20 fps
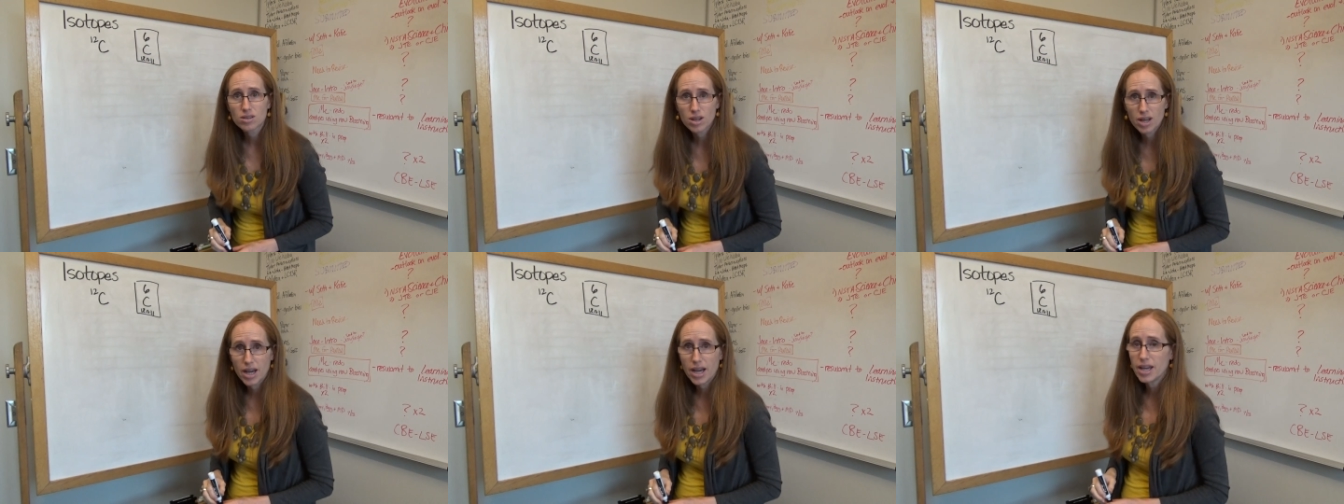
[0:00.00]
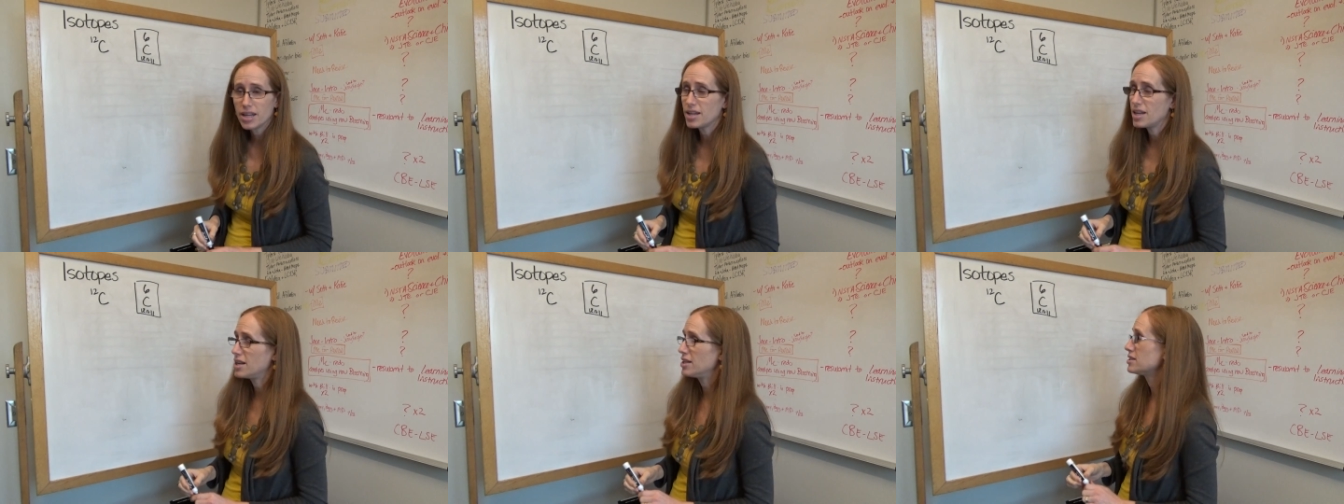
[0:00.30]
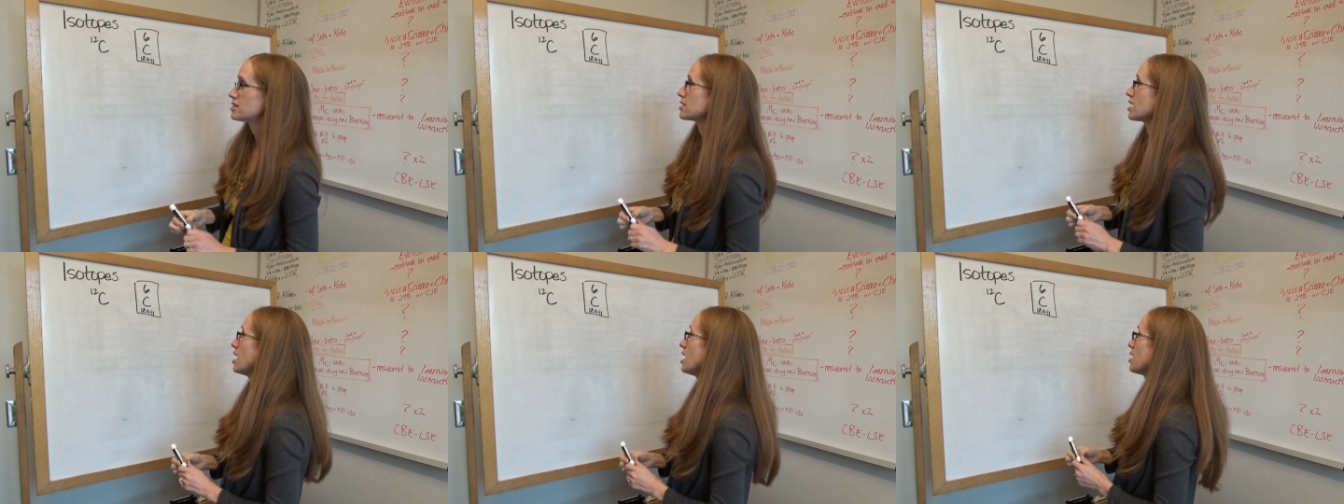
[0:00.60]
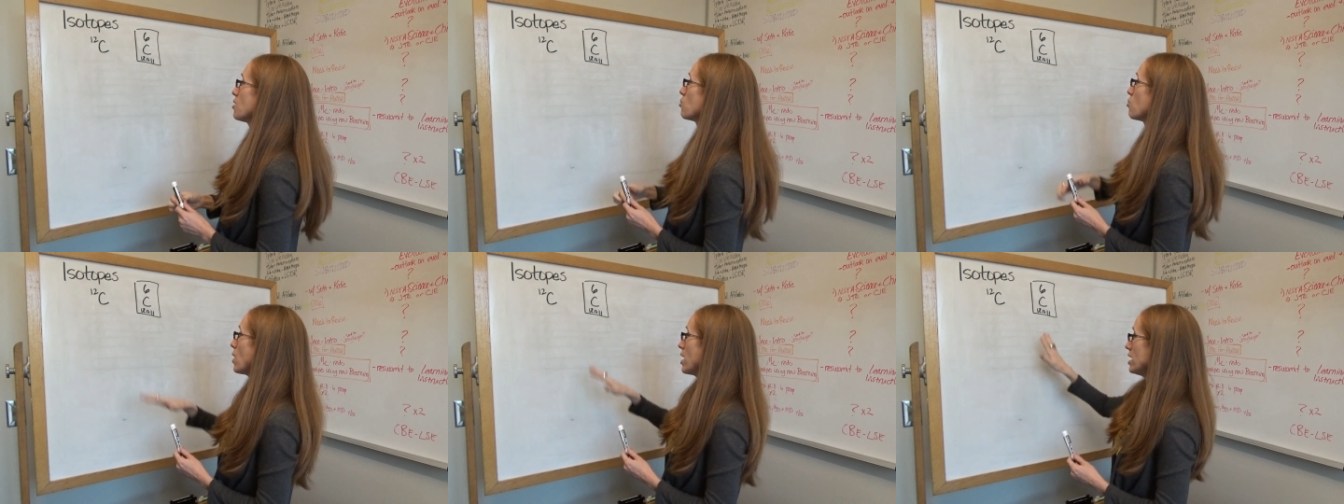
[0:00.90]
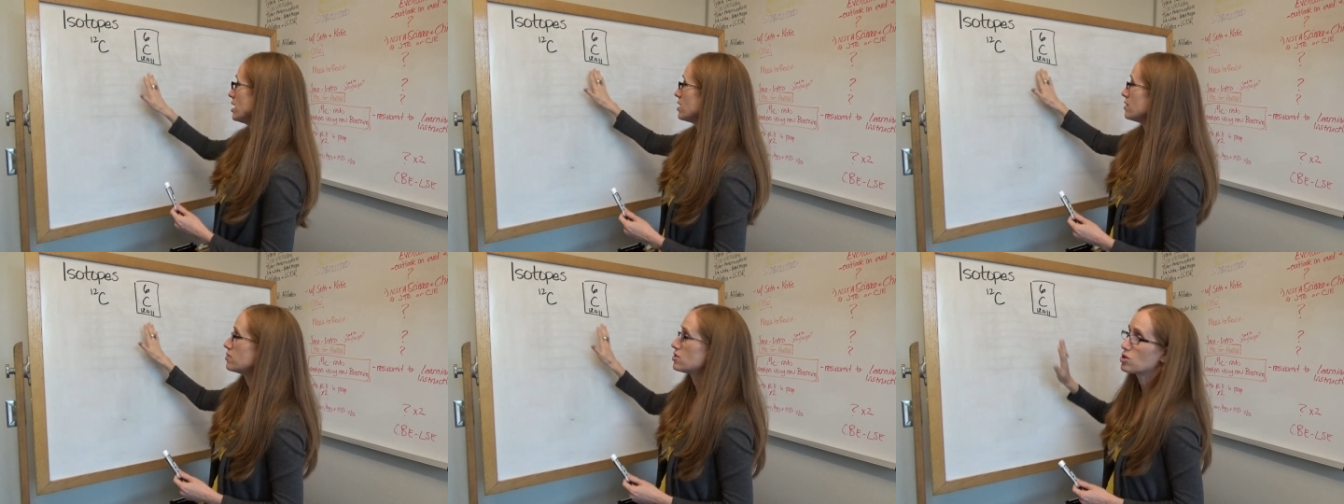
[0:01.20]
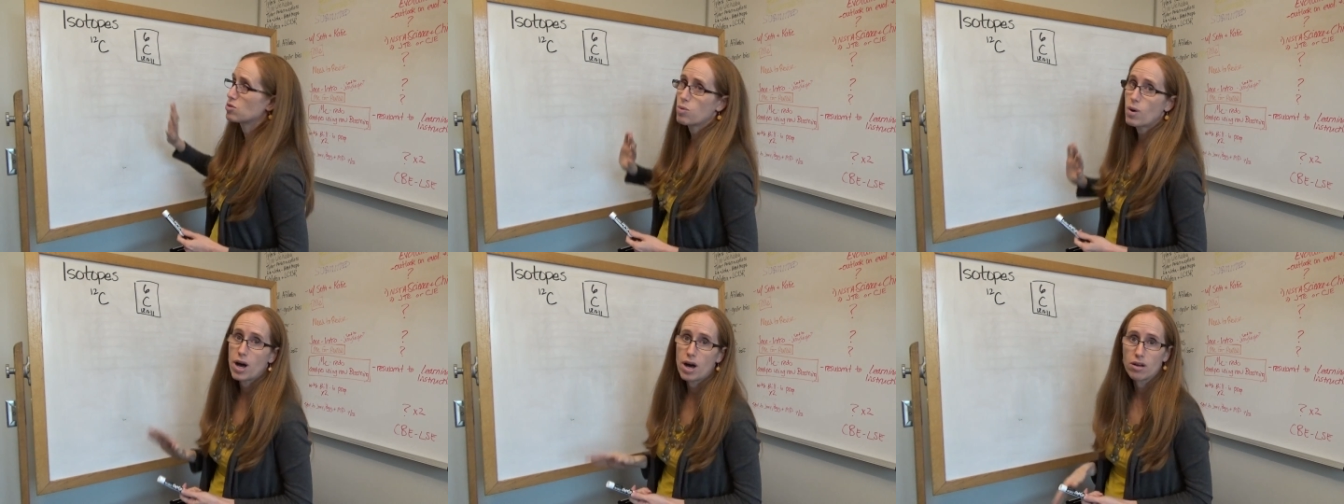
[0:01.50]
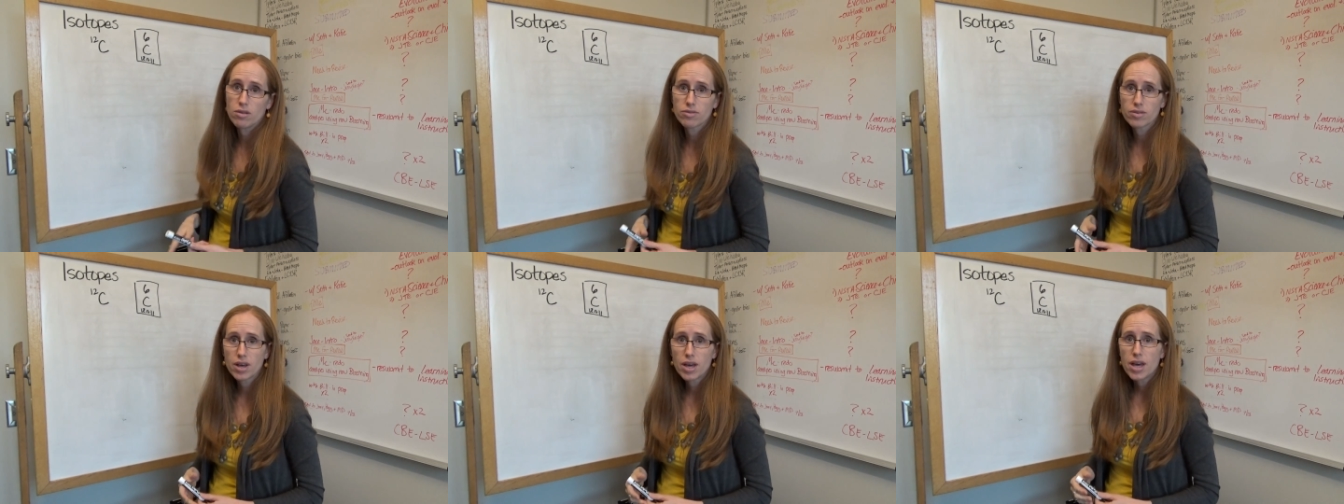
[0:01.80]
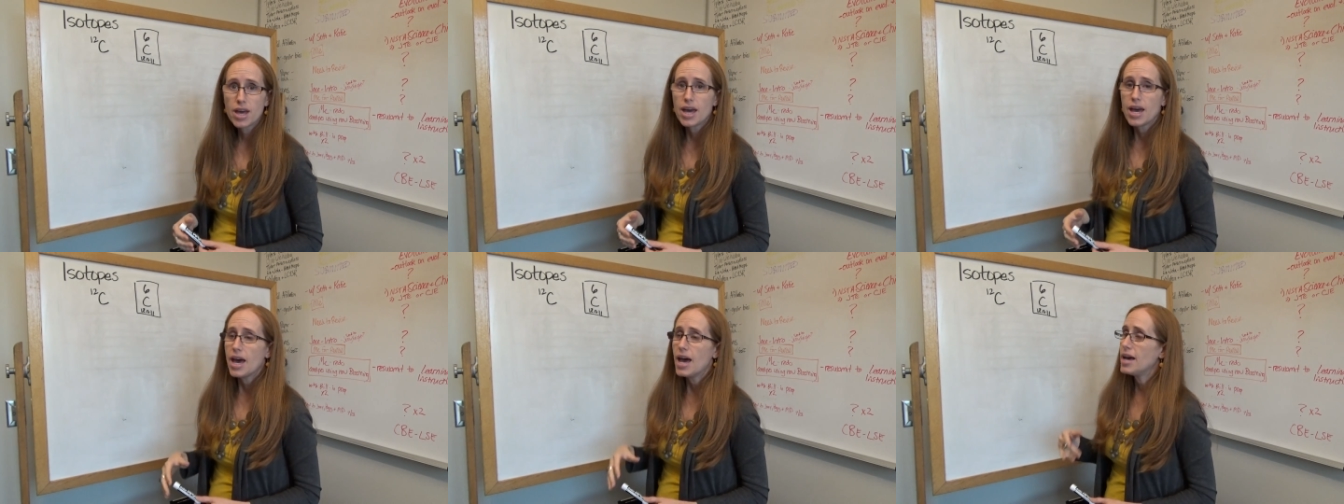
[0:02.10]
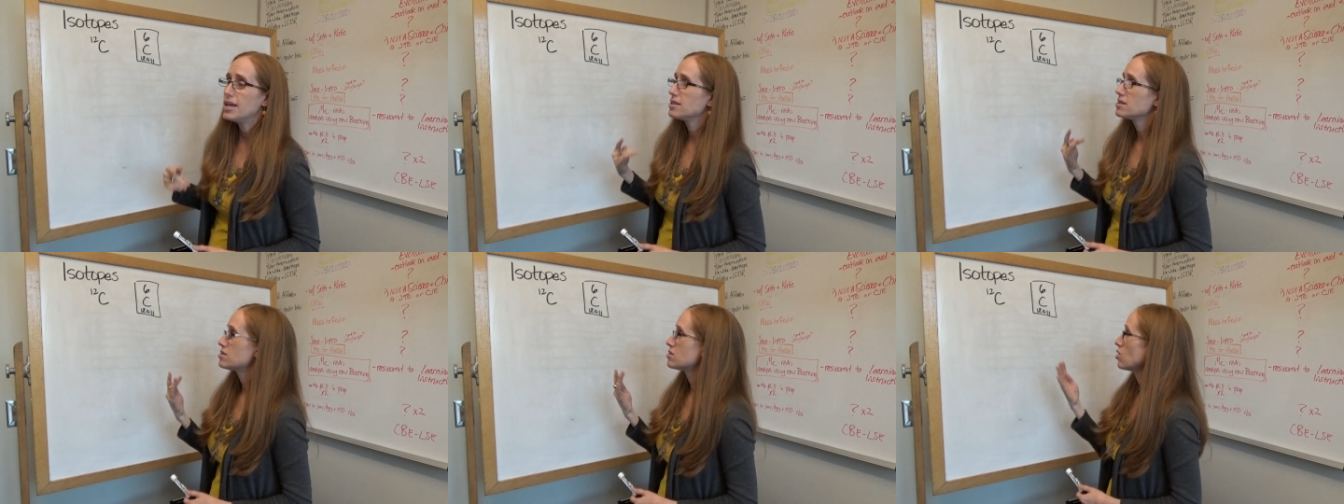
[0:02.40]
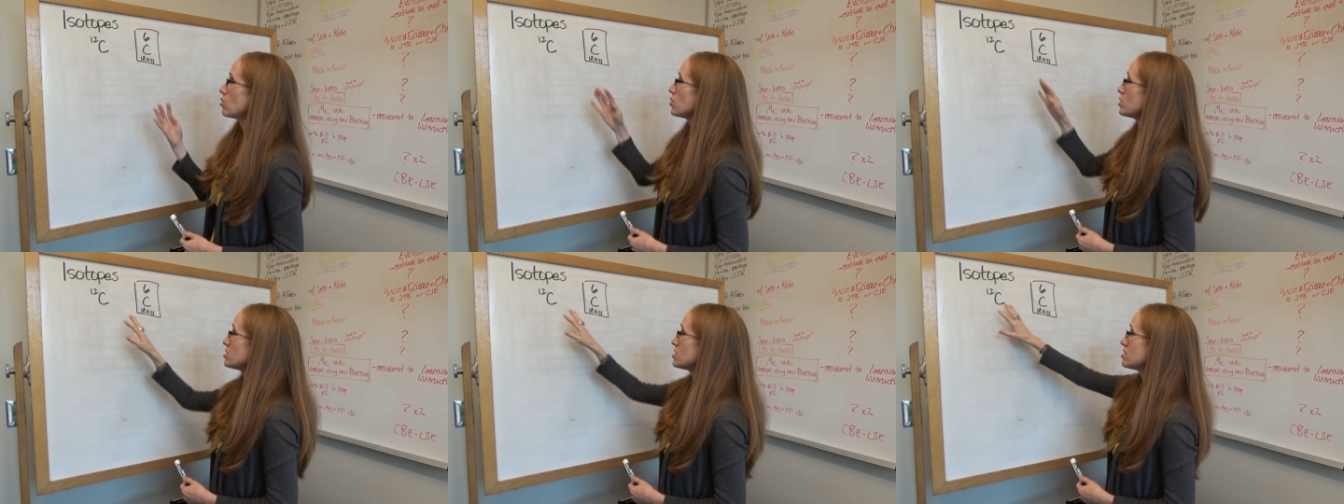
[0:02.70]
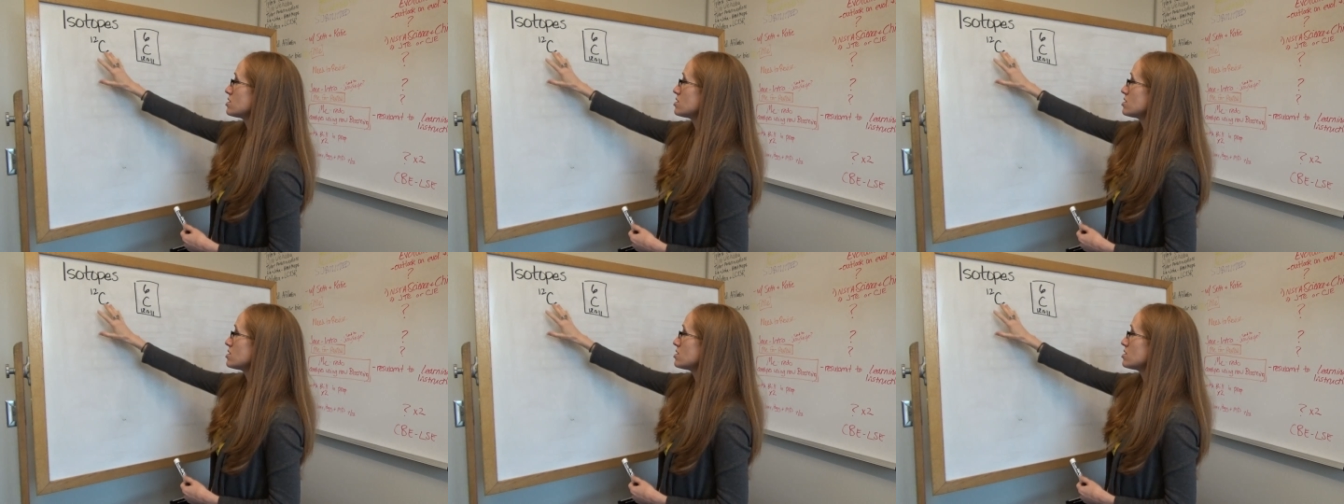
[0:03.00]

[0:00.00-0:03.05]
right, and it's got a weight of 12. And so this